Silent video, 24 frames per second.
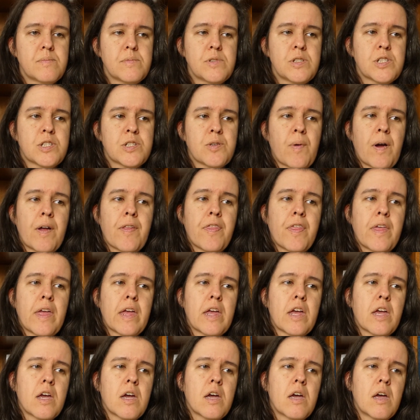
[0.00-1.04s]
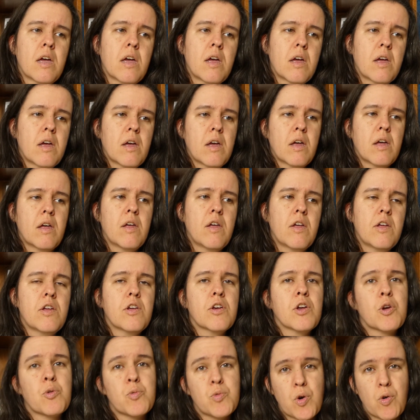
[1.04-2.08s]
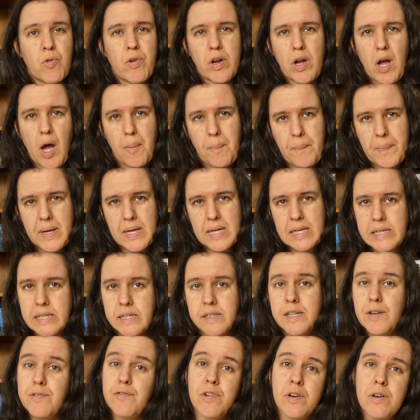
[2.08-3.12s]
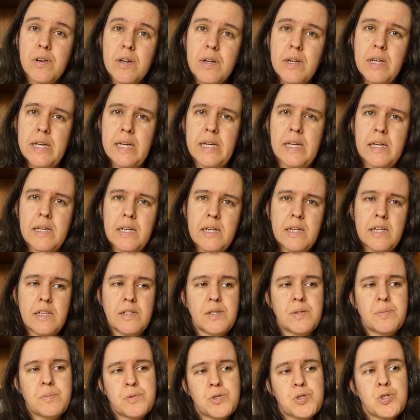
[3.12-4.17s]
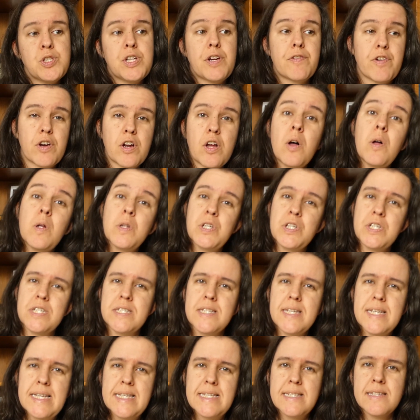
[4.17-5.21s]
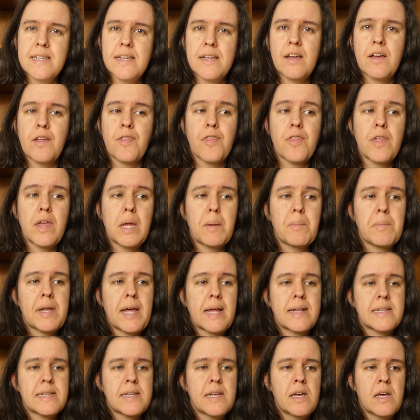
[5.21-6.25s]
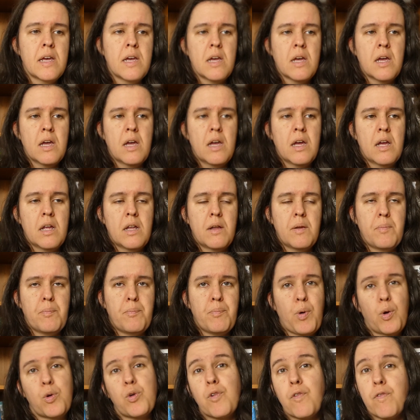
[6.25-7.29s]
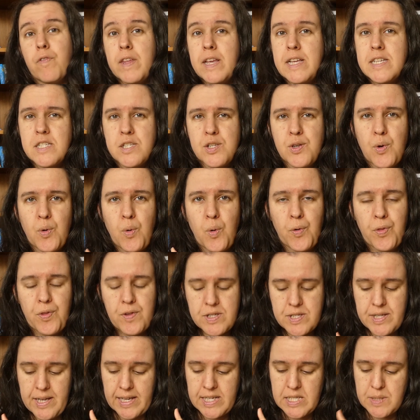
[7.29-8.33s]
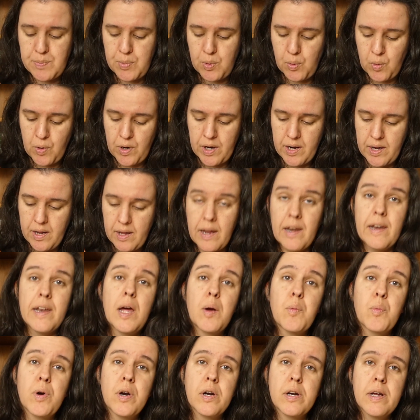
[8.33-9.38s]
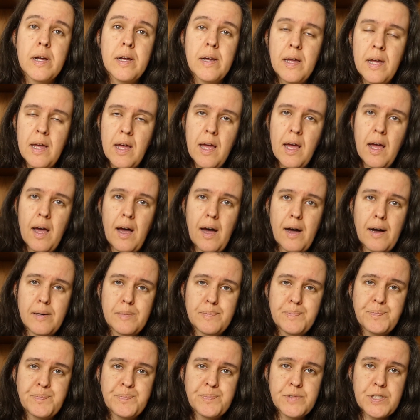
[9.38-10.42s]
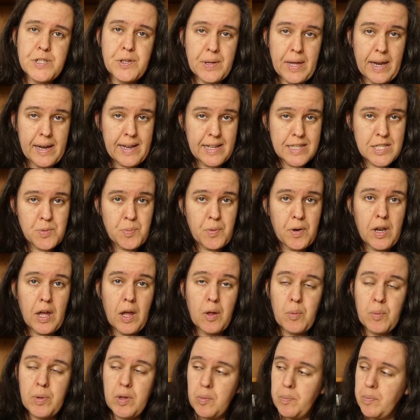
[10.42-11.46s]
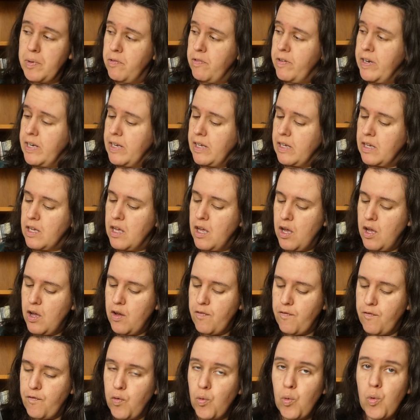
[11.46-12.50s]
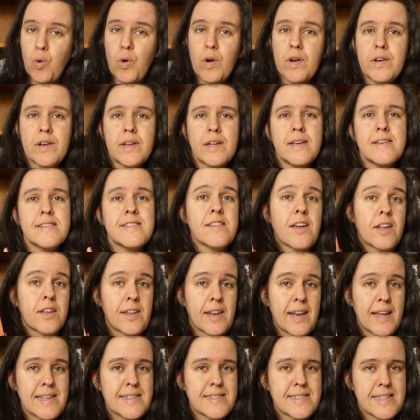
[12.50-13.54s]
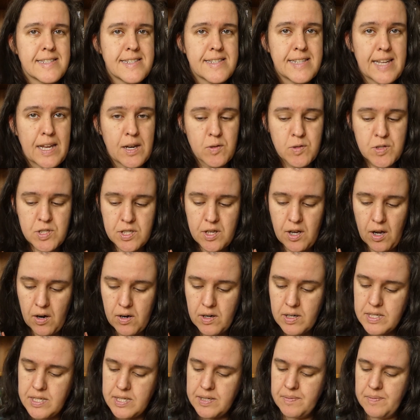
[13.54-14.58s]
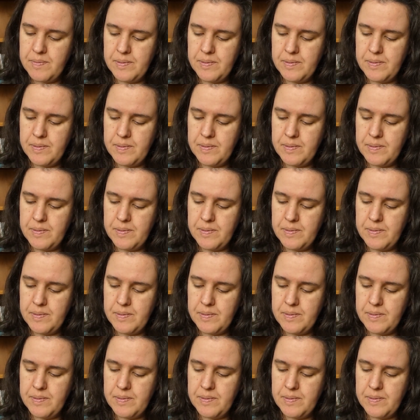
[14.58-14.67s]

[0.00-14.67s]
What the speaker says: So I think growing up in two different cultures is a theme that both of these authors explore in their work. So yeah, that's what I will be reading for the Sandra Cisneros card.